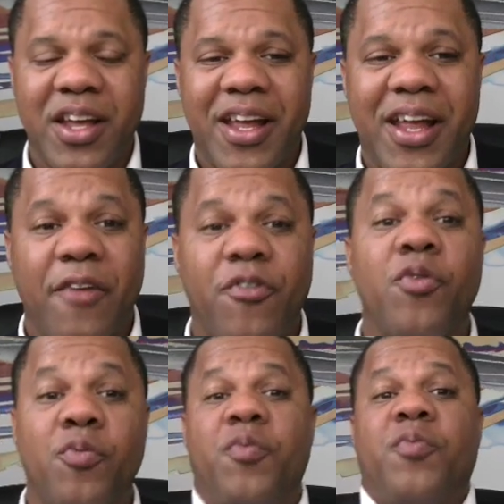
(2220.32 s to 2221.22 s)
to if
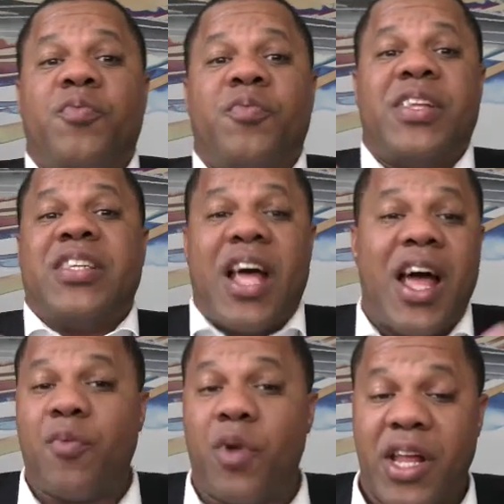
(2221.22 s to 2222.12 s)
you
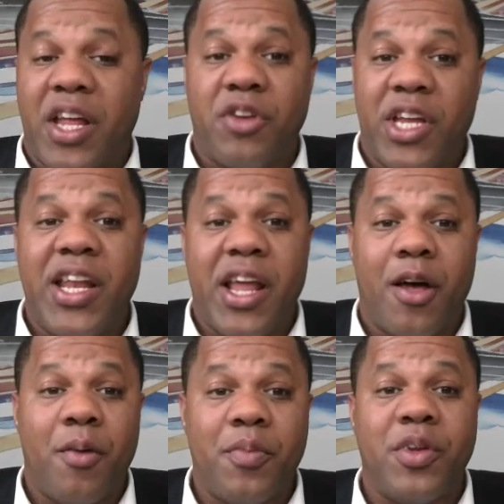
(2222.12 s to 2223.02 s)
decide one day you need
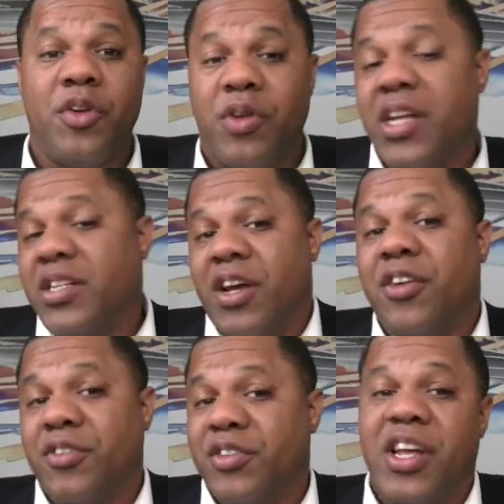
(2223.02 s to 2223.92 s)
help, you need
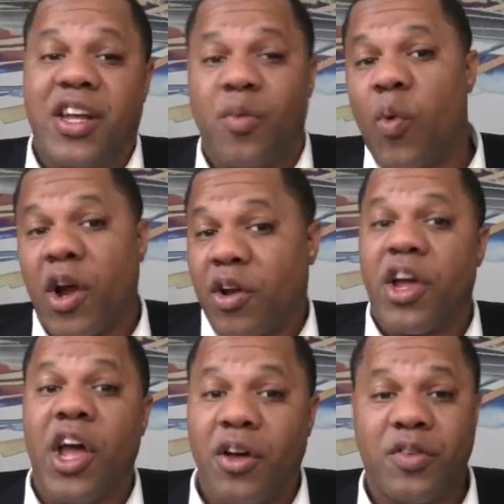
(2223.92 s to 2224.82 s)
to understand where
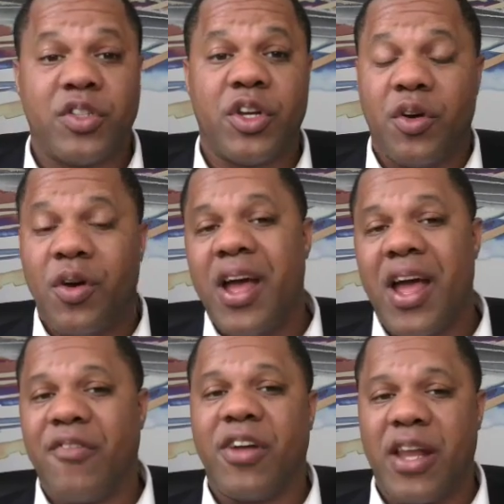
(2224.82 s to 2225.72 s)
to go. So
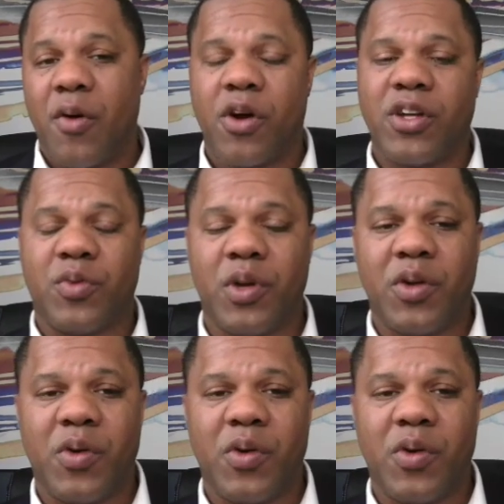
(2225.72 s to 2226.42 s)
having a network is